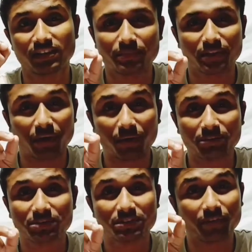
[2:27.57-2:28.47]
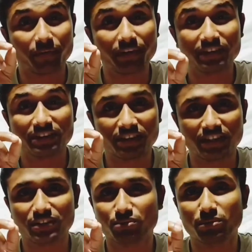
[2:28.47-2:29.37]
Because the reading
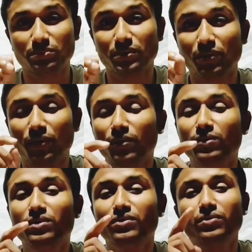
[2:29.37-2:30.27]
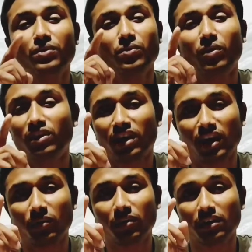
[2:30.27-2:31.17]
test will be only for 1
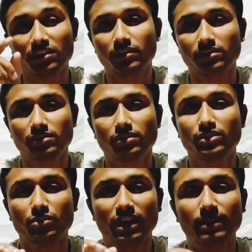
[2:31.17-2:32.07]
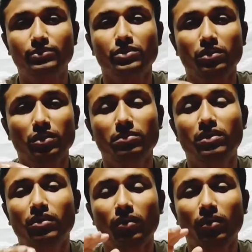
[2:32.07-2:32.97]
hour. So you have to cover
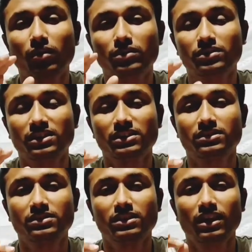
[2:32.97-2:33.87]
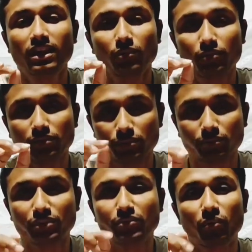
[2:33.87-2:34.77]
all the things
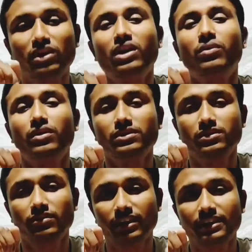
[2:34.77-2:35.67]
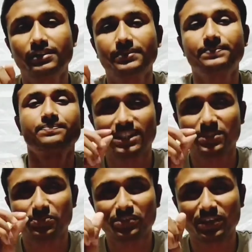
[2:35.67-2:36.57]
during 1 hour, right?
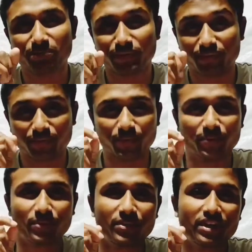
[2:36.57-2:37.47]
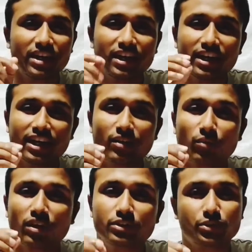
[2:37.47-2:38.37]
Tips number 4. Here
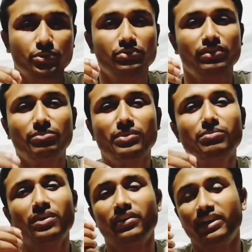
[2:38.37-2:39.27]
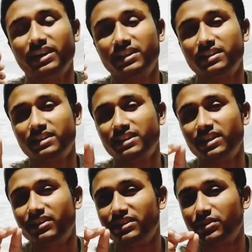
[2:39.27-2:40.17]
what you should remember is
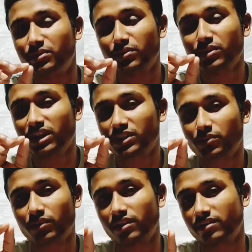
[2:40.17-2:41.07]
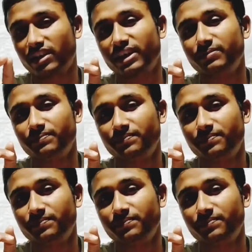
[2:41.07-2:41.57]
there is no extra time.